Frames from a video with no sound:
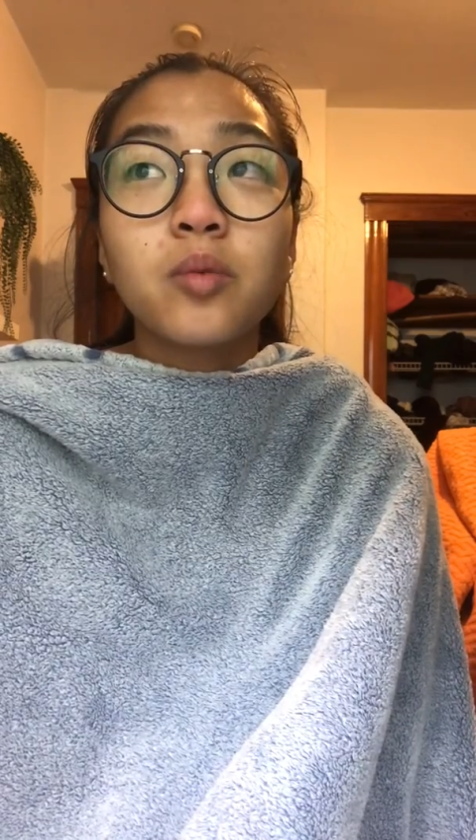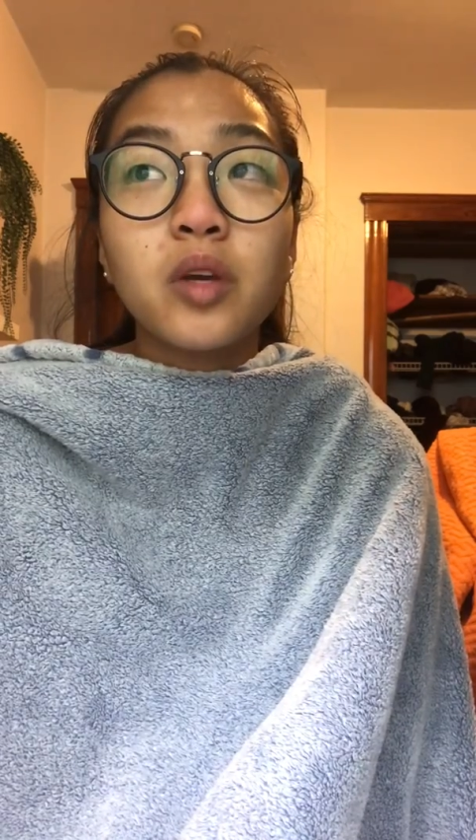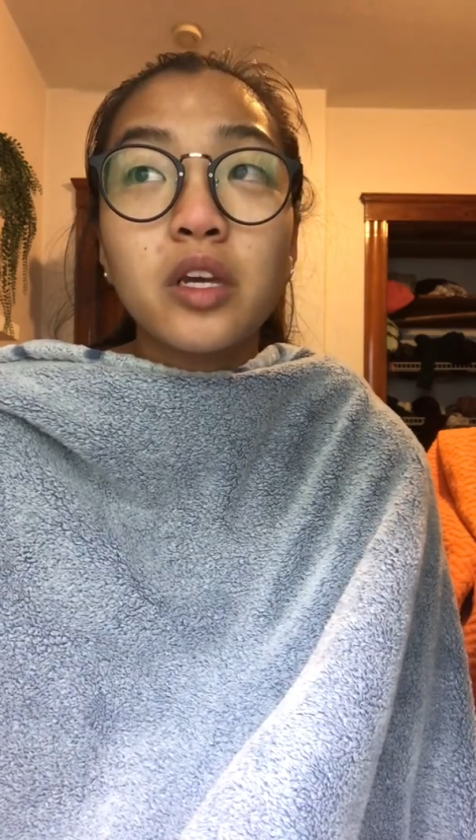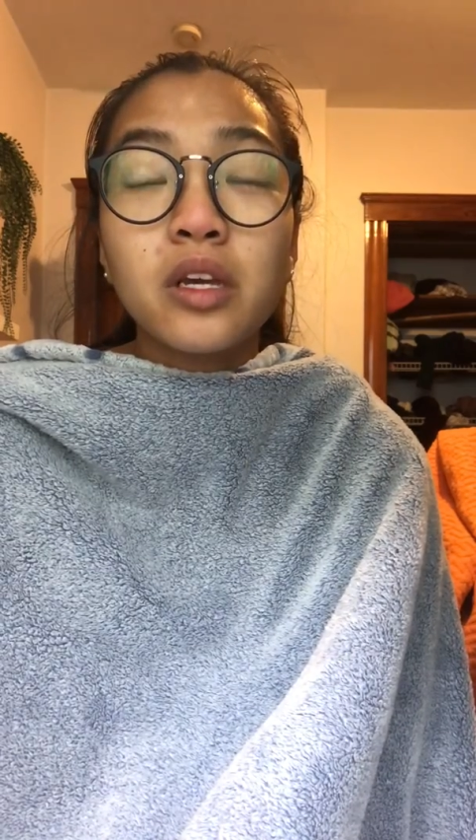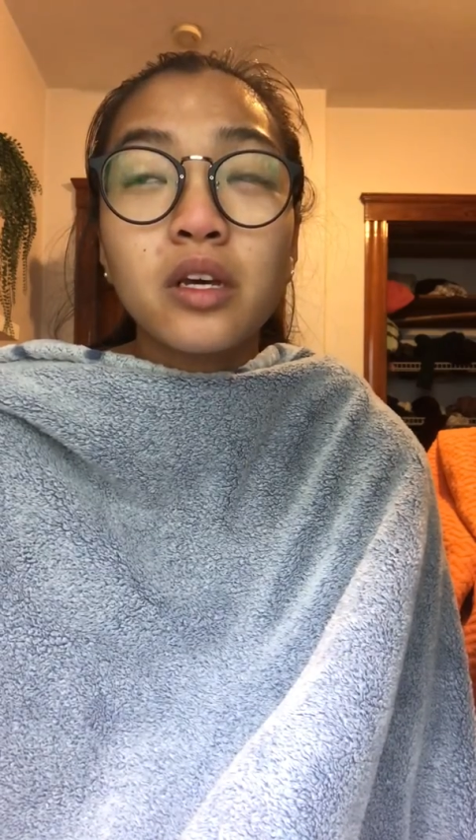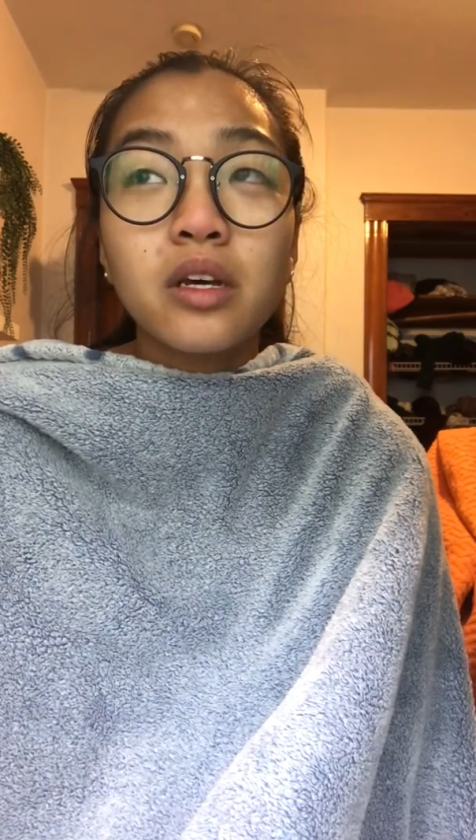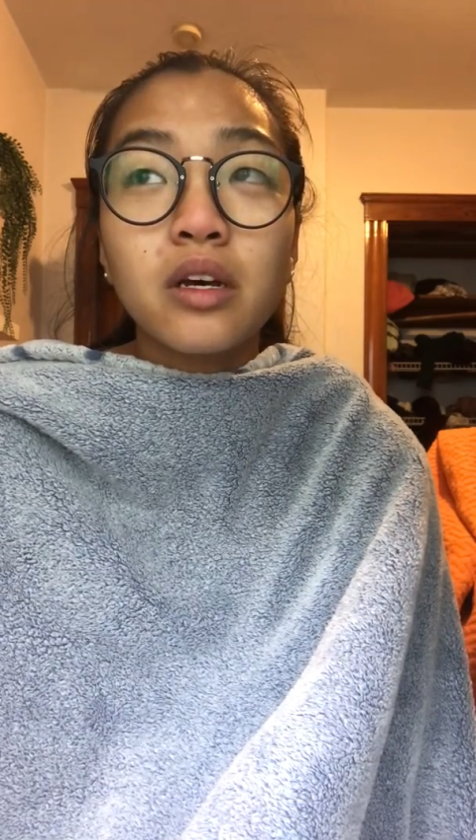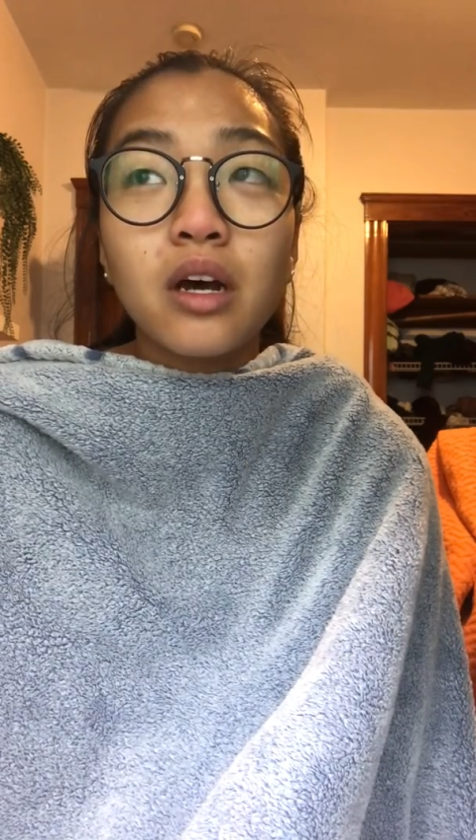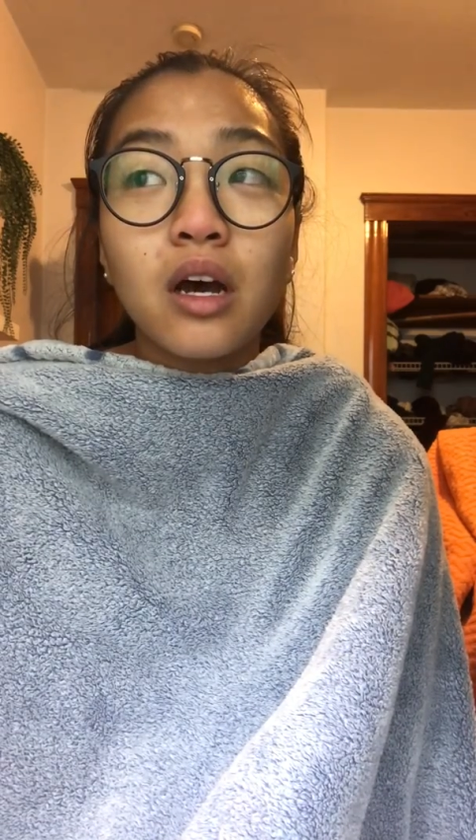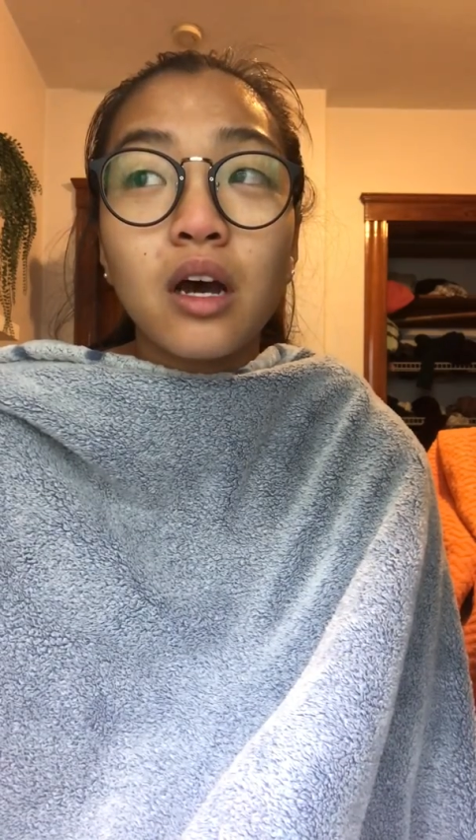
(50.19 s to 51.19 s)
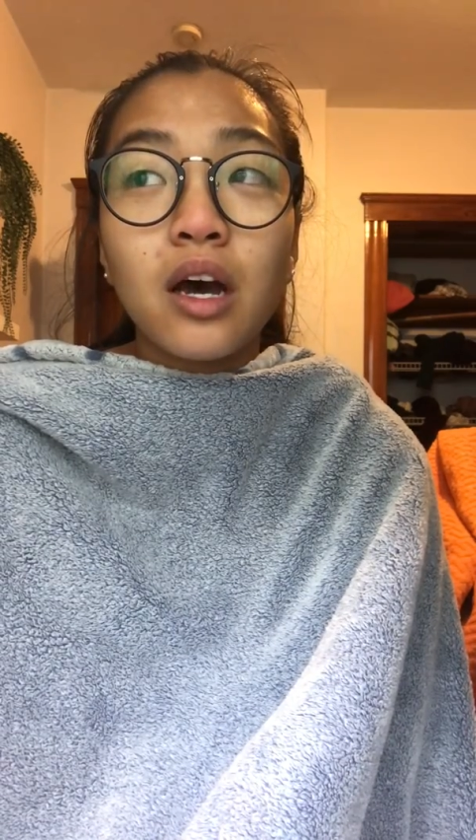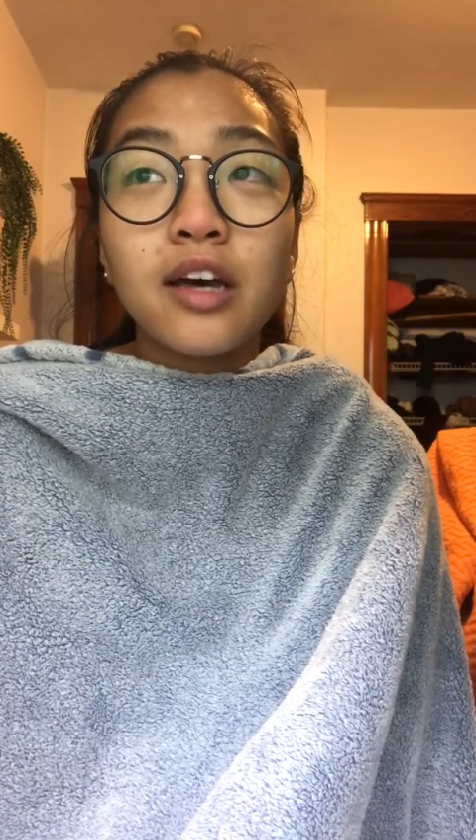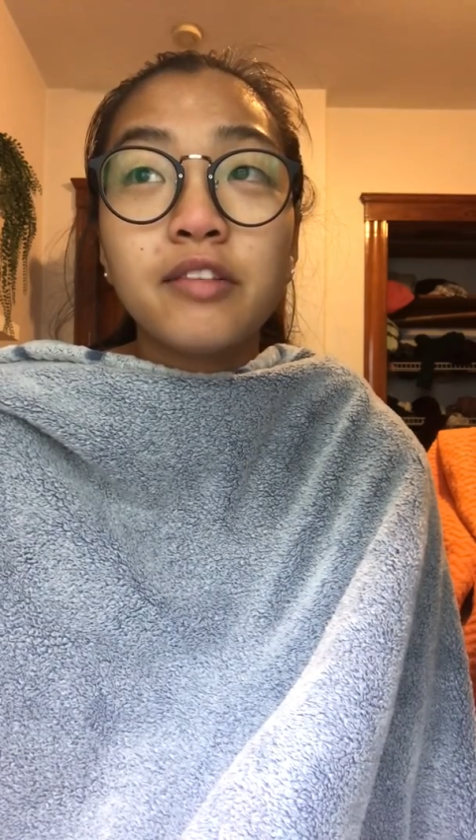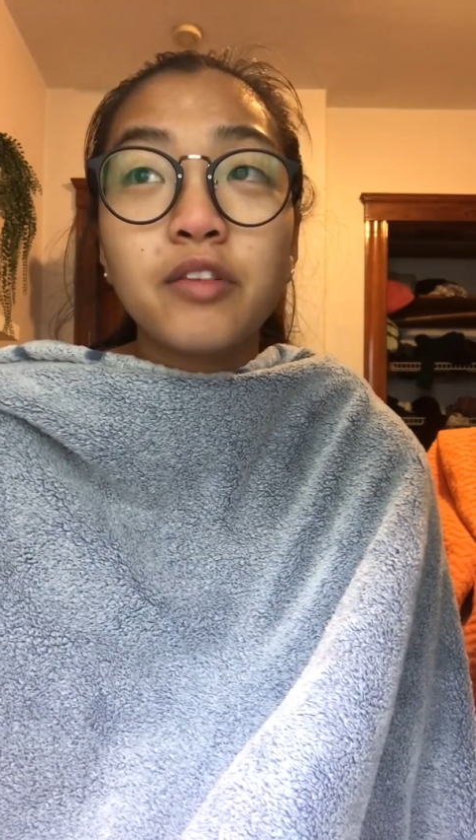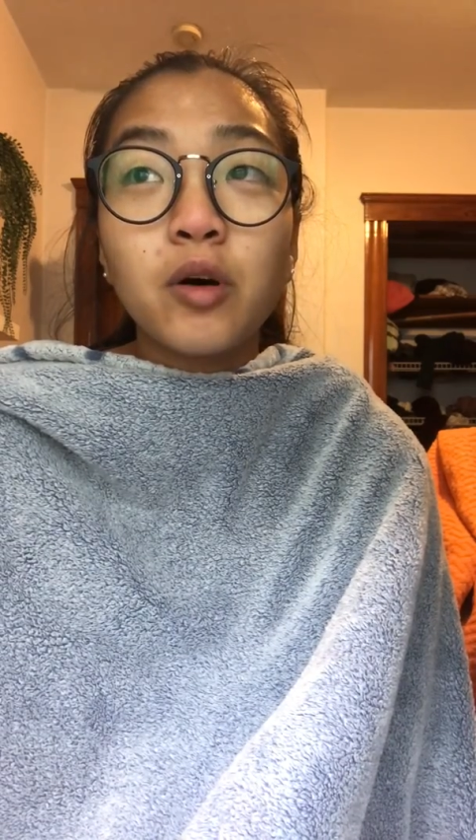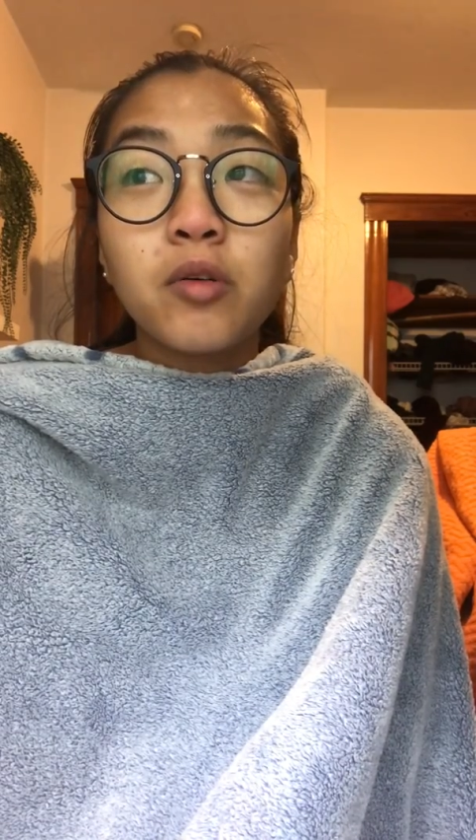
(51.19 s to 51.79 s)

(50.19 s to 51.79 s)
week, I've